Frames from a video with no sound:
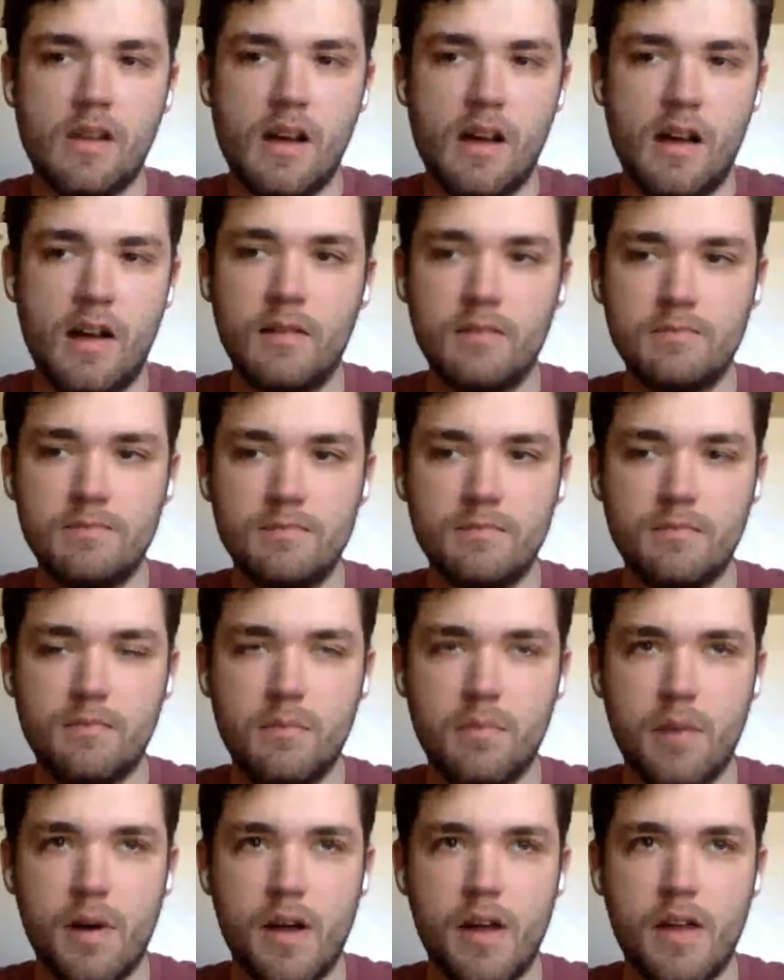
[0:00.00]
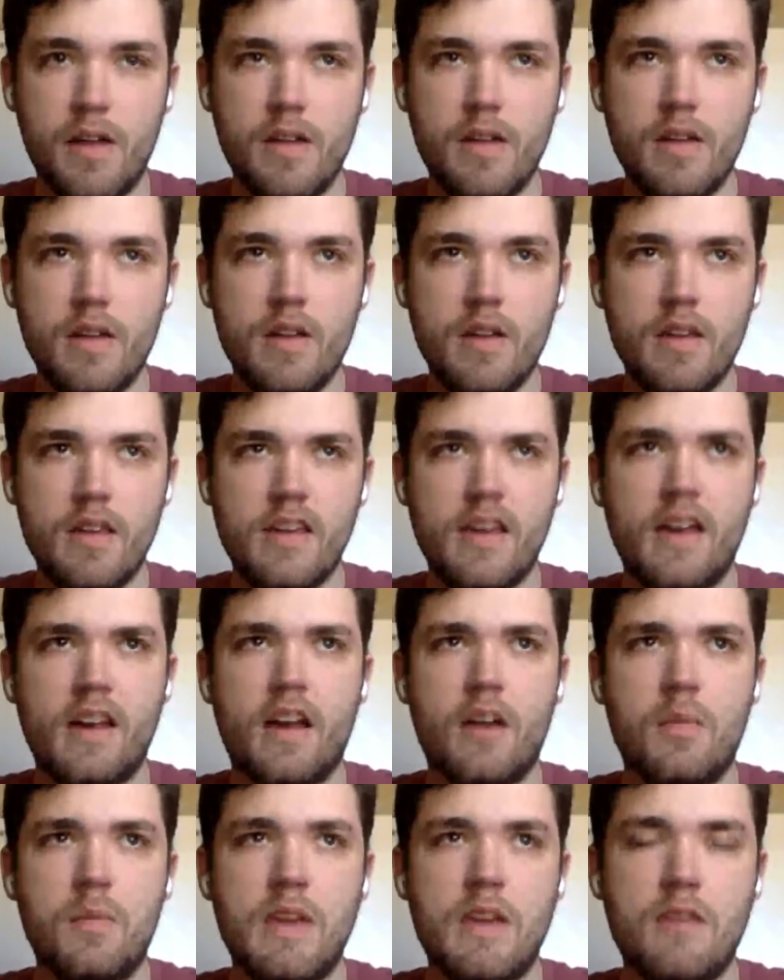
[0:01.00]
Um, but yeah,
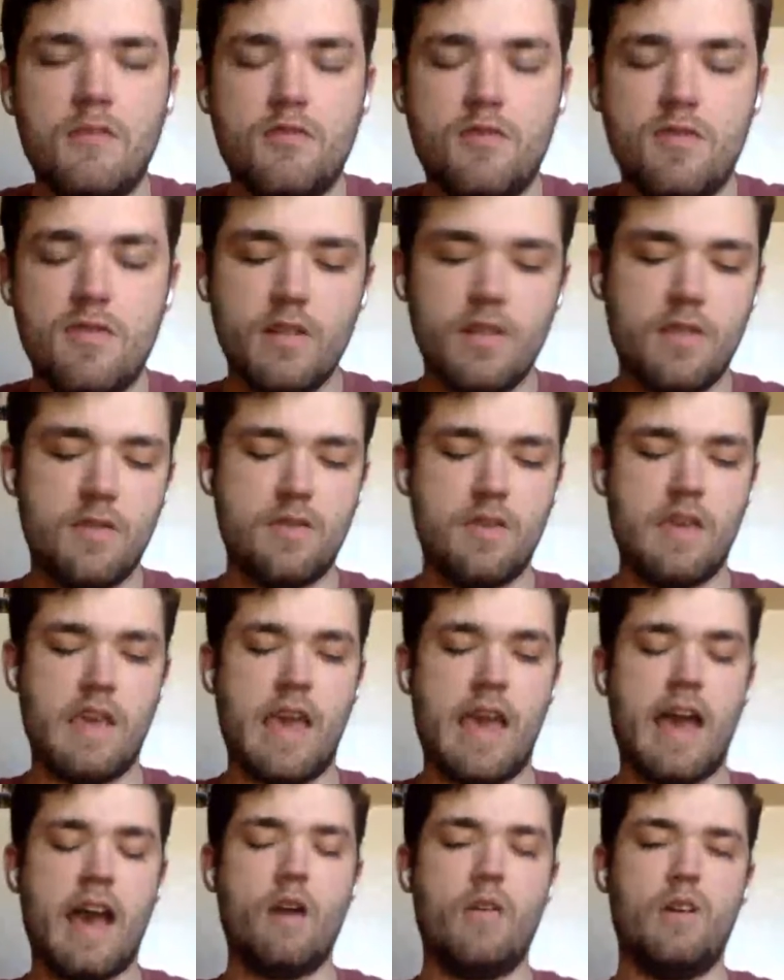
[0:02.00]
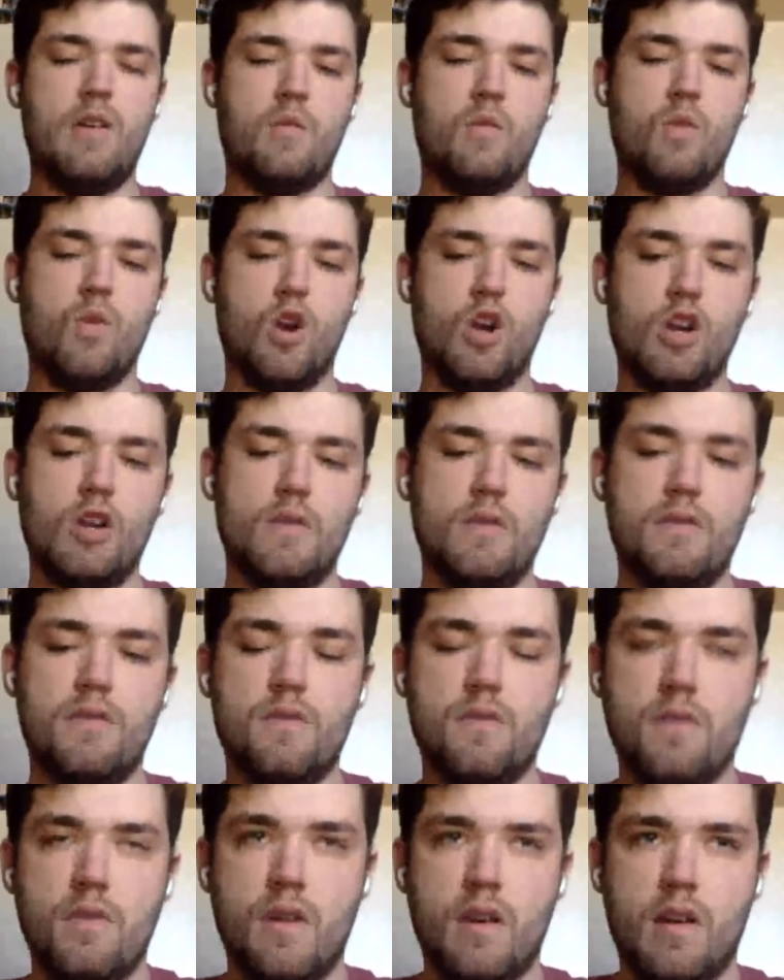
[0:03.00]
I'll be interested to see how it
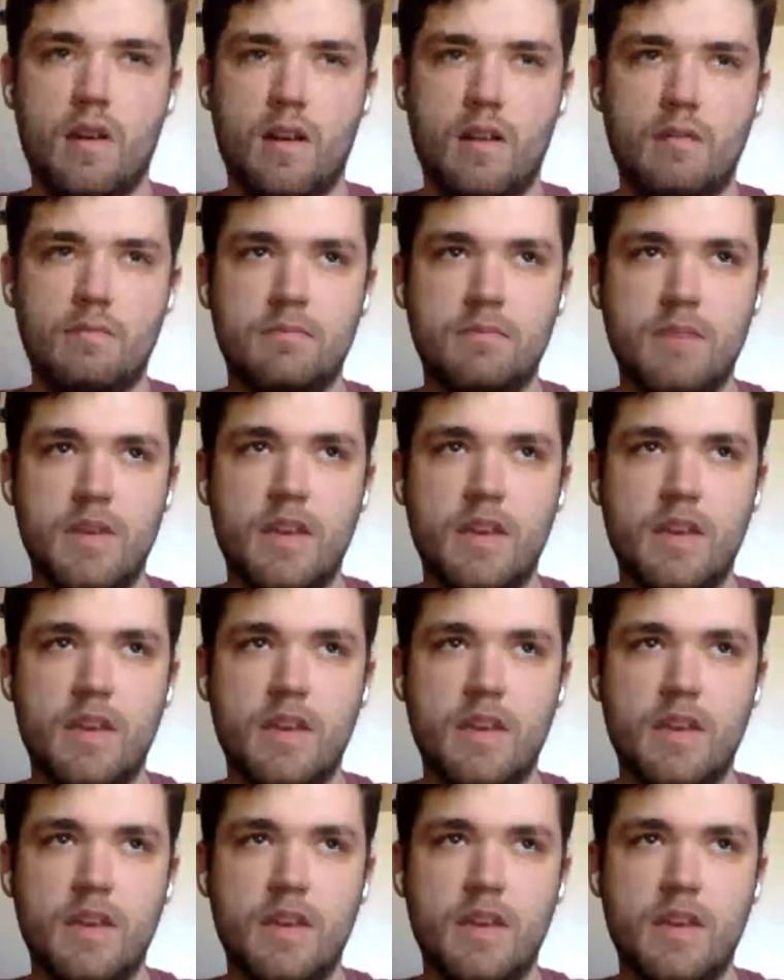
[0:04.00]
works um,